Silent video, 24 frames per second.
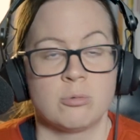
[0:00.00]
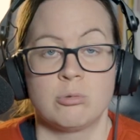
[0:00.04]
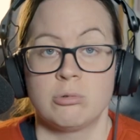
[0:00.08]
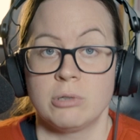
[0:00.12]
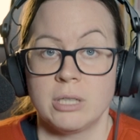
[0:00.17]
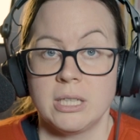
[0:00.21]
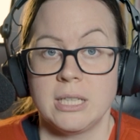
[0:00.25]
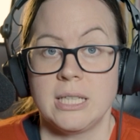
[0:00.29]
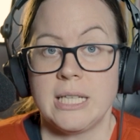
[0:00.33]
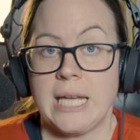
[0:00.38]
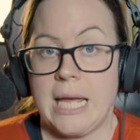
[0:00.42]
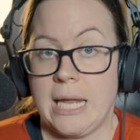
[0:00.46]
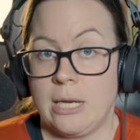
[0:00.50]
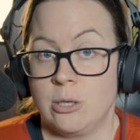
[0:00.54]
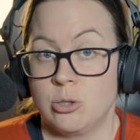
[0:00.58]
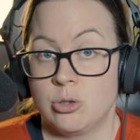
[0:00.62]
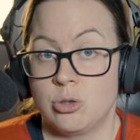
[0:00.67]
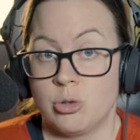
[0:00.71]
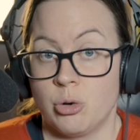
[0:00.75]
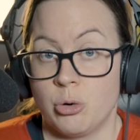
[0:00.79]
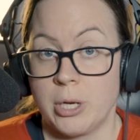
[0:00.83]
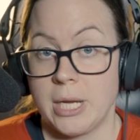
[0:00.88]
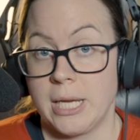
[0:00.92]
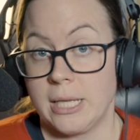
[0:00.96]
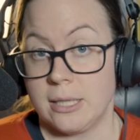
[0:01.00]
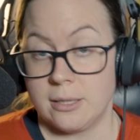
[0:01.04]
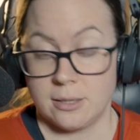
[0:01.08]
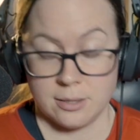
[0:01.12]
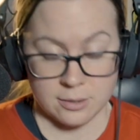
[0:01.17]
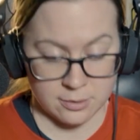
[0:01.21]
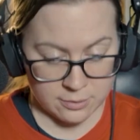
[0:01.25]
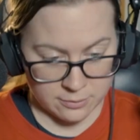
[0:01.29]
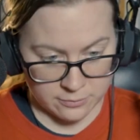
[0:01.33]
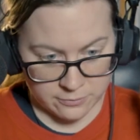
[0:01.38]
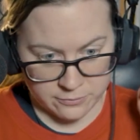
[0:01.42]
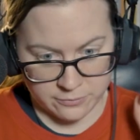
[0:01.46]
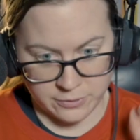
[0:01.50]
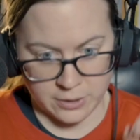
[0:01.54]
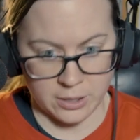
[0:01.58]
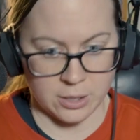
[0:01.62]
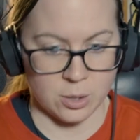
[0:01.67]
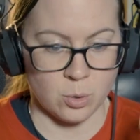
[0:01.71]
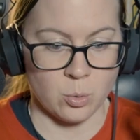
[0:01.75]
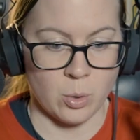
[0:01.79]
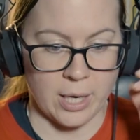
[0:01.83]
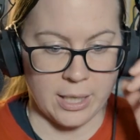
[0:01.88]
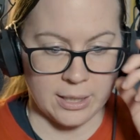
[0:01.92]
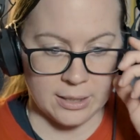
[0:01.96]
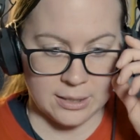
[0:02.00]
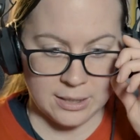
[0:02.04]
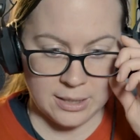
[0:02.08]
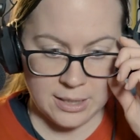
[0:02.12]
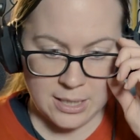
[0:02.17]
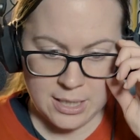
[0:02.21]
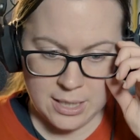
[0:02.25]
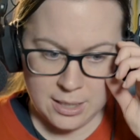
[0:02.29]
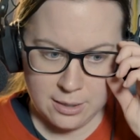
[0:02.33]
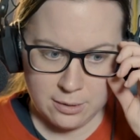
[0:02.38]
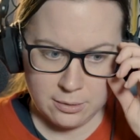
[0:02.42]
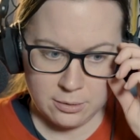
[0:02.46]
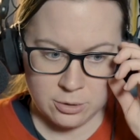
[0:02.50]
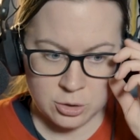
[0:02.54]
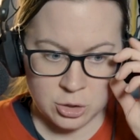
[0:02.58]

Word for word: really enjoy it very quietly,